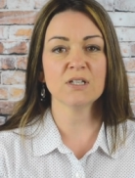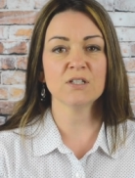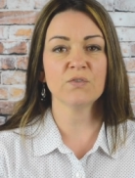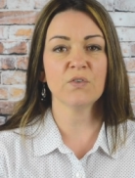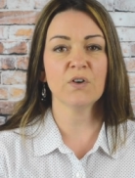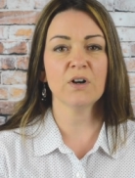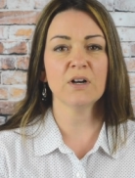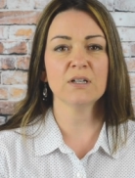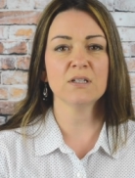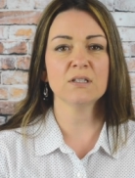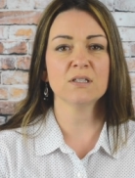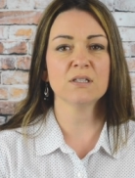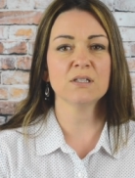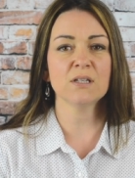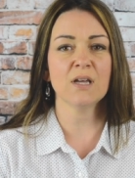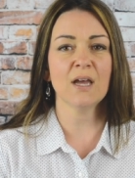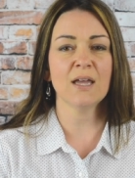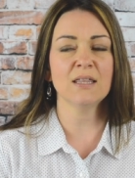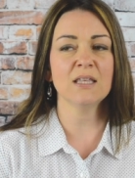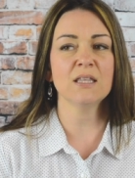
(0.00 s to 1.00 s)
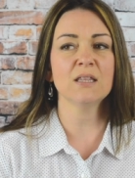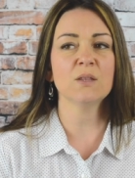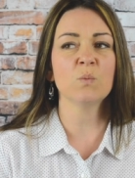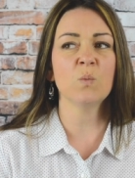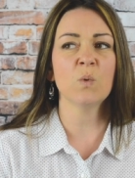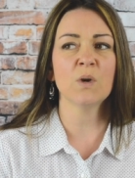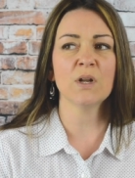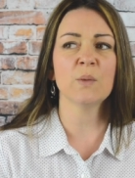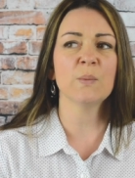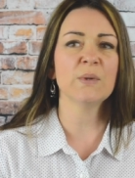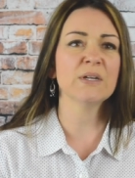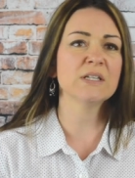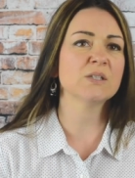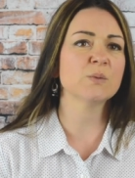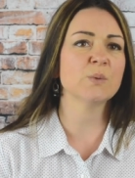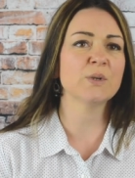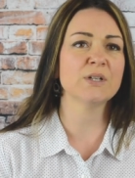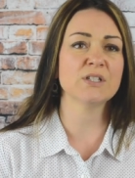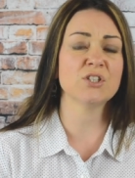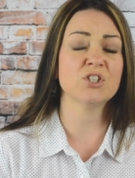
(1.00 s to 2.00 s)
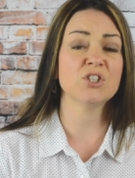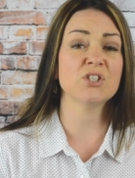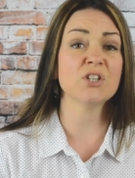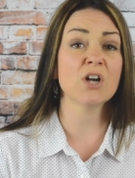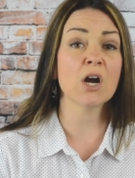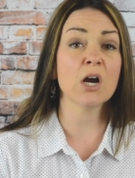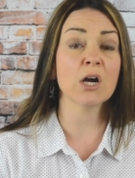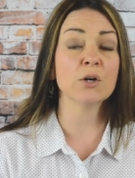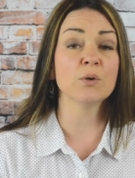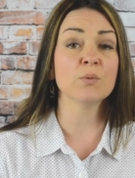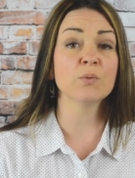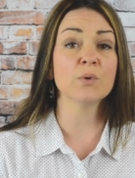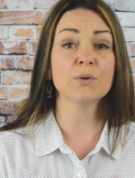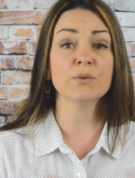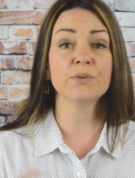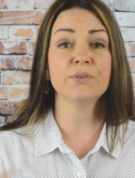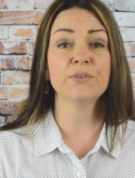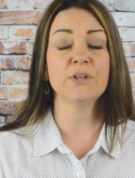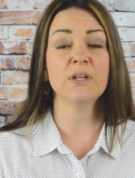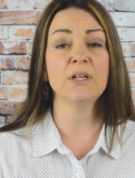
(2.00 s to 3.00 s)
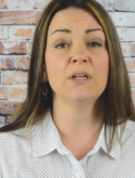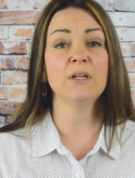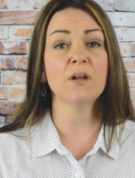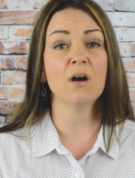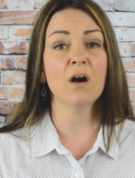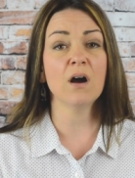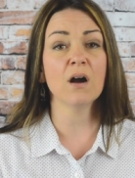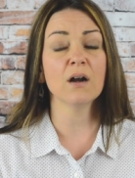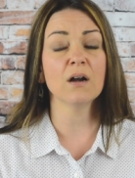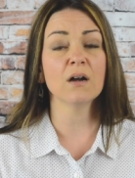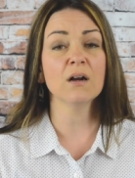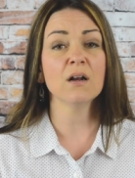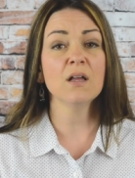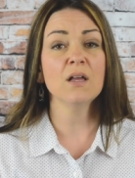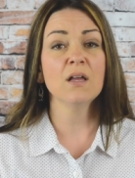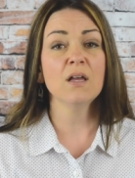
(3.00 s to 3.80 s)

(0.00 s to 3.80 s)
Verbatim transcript: As far as, I think one of the biggest one is just our growth in our